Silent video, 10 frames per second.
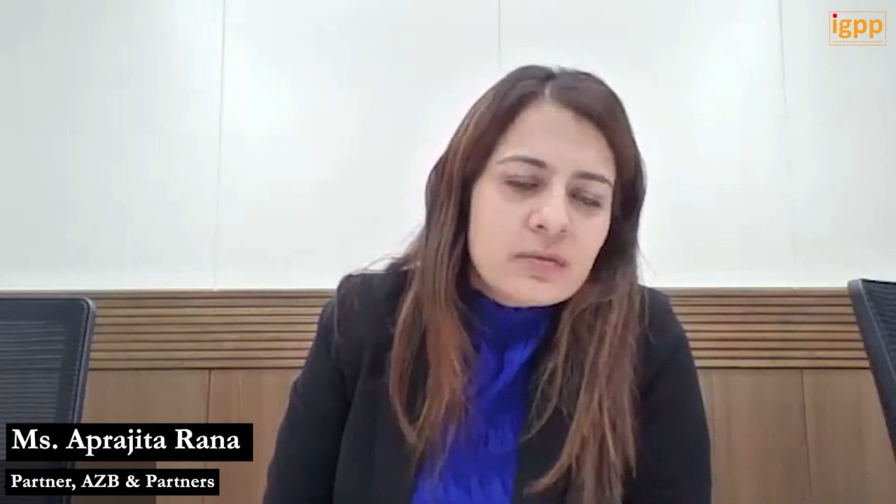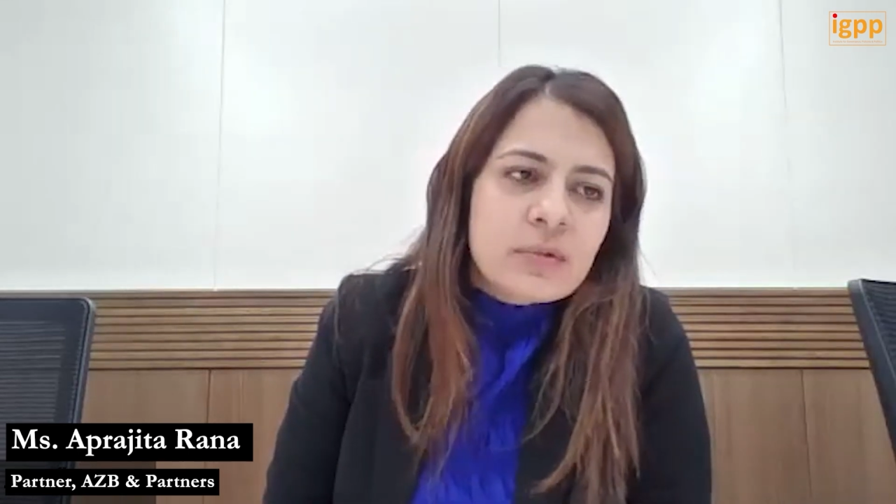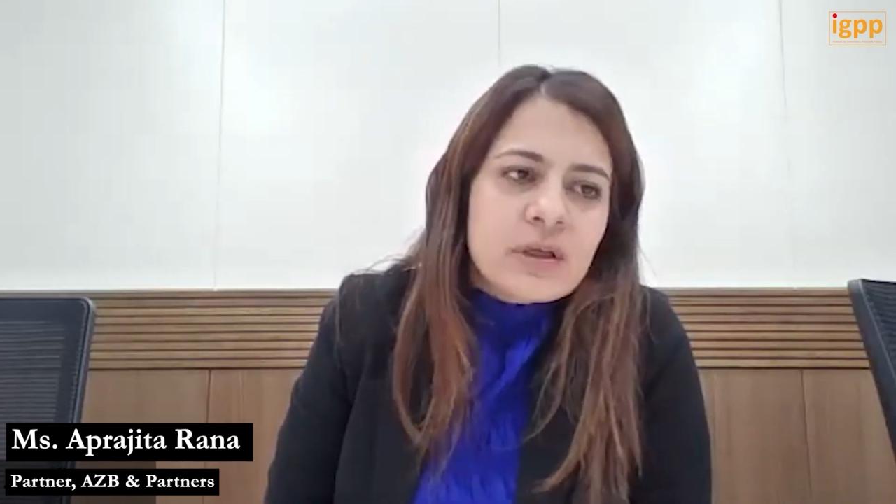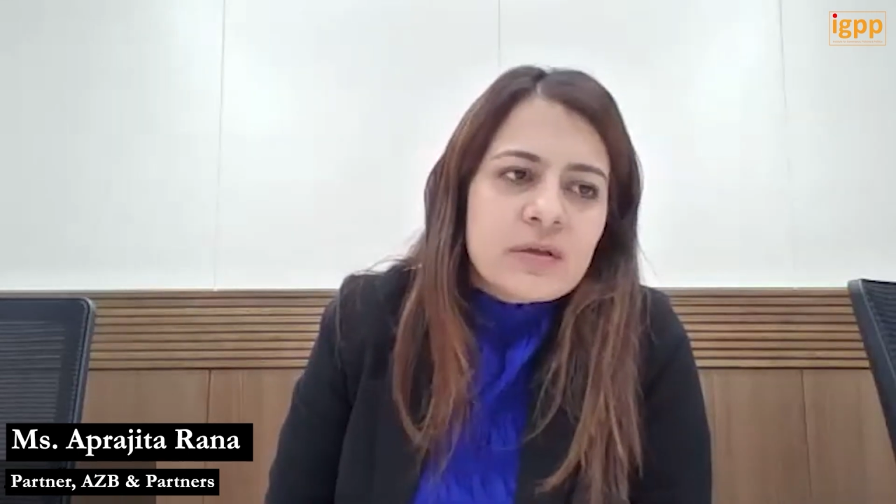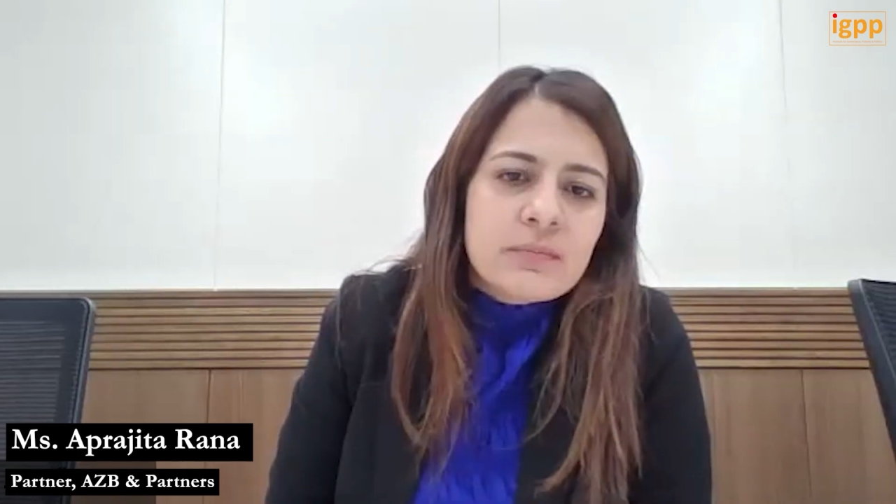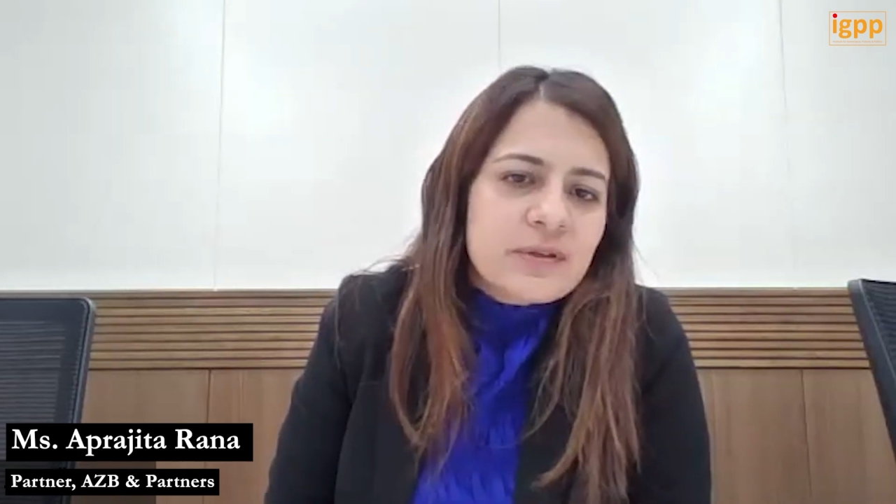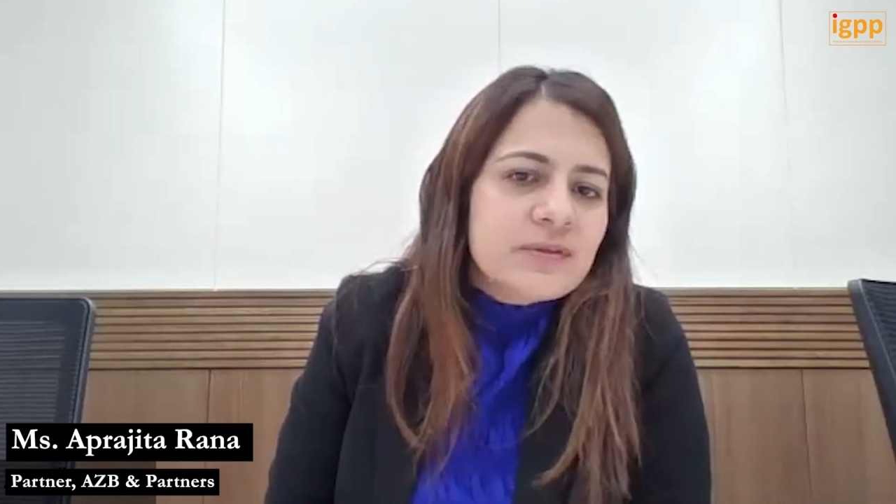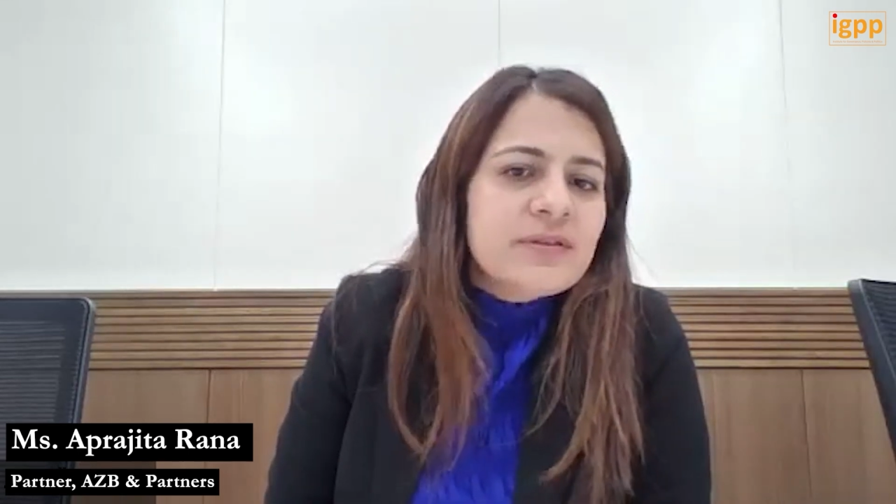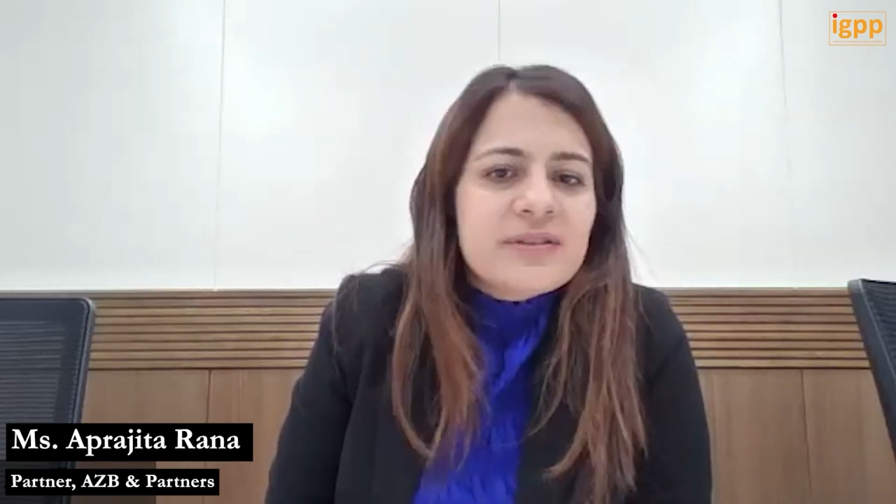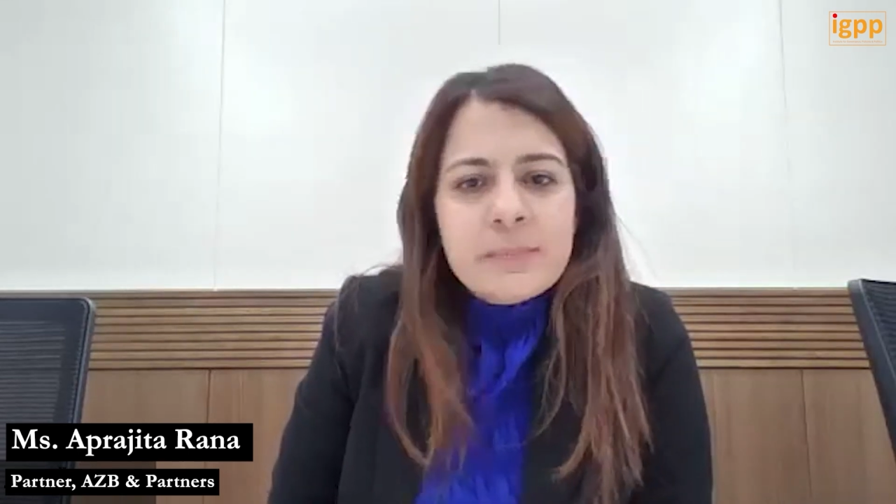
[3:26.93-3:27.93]
but because
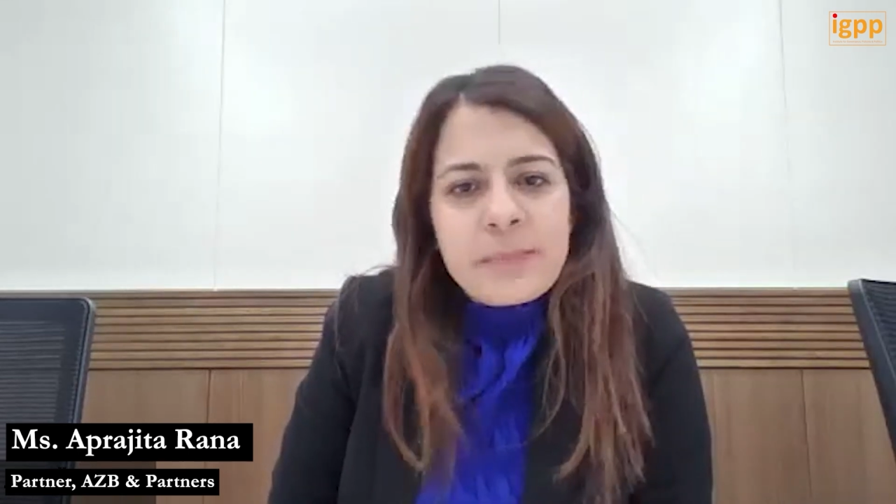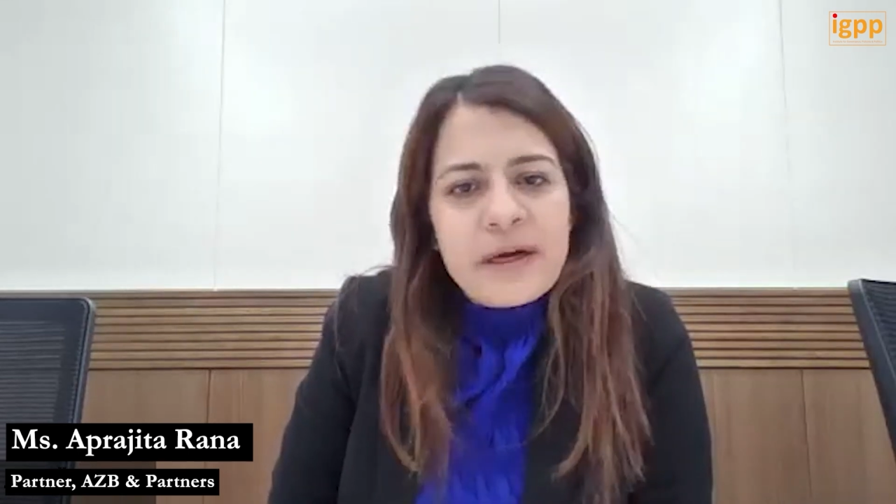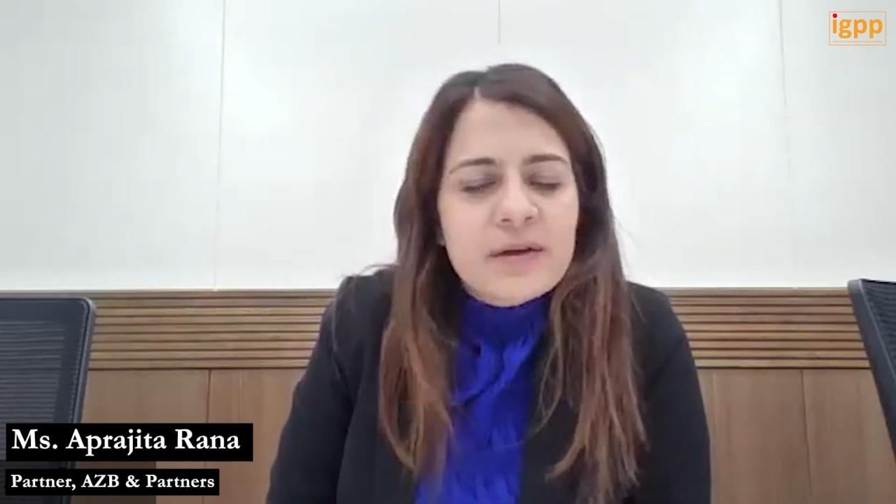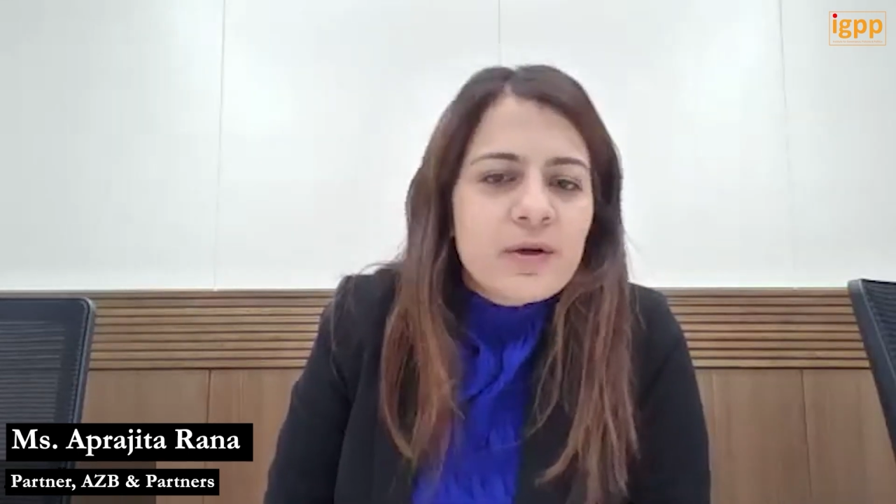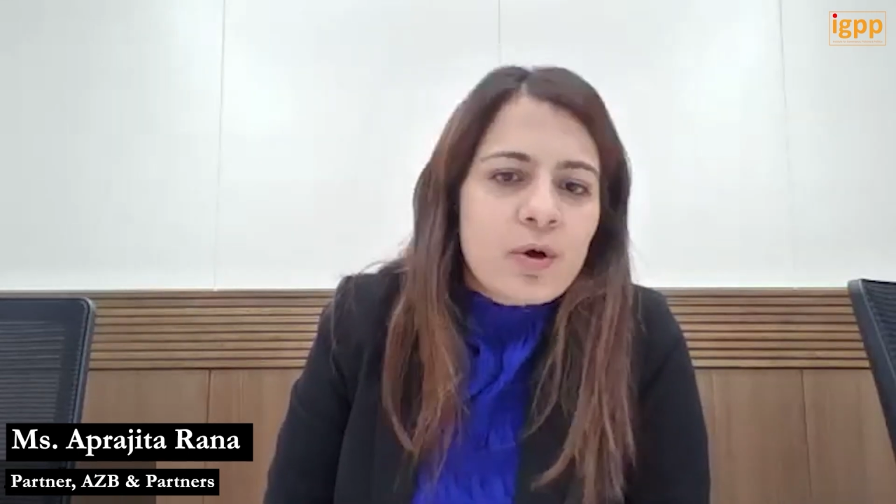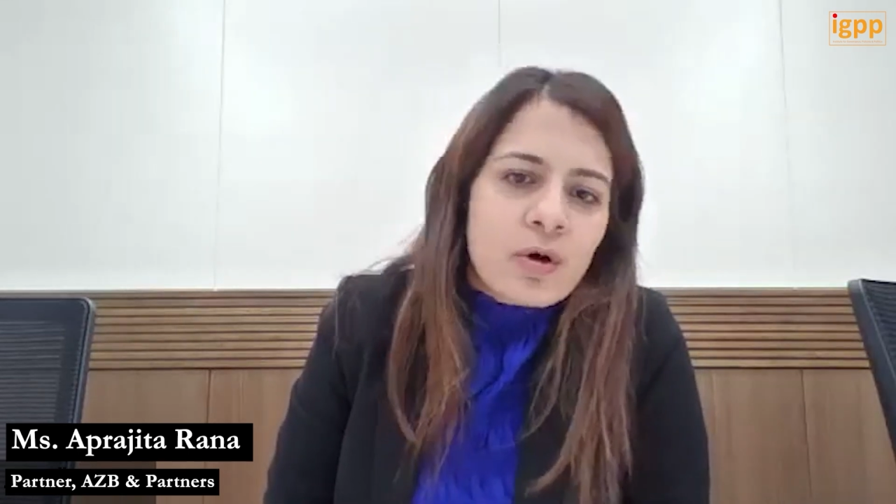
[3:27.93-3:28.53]
it's dependent